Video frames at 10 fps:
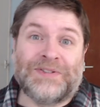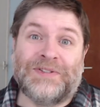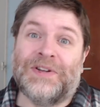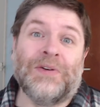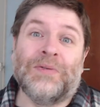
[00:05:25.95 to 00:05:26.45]

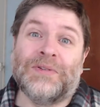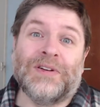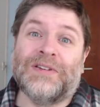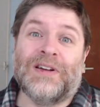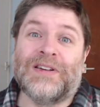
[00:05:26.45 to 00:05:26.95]

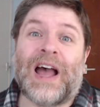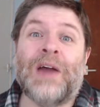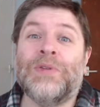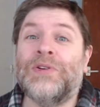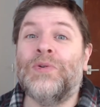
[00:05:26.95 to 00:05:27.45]
a guy
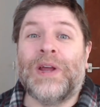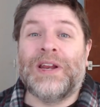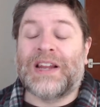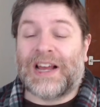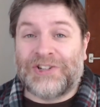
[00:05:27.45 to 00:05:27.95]
with a new way to
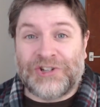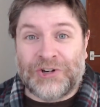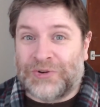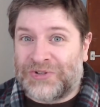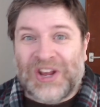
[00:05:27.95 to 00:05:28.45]
tie
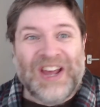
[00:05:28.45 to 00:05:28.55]
shoes.